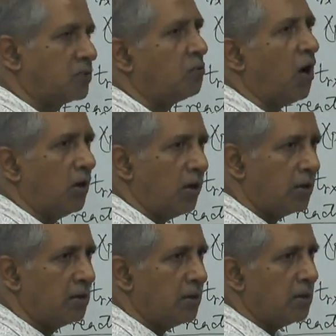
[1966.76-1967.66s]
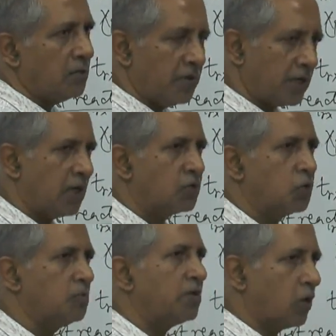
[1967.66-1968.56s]
small we can
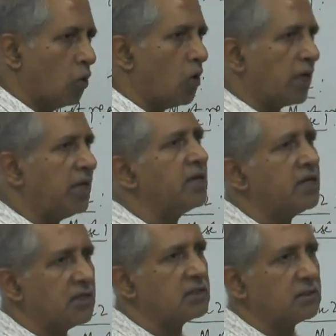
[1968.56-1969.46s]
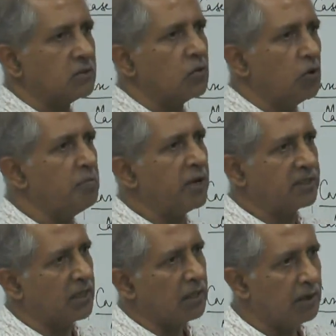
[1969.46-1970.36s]
assume that locally there is good
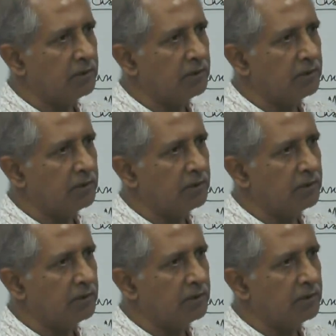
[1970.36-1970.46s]
mixing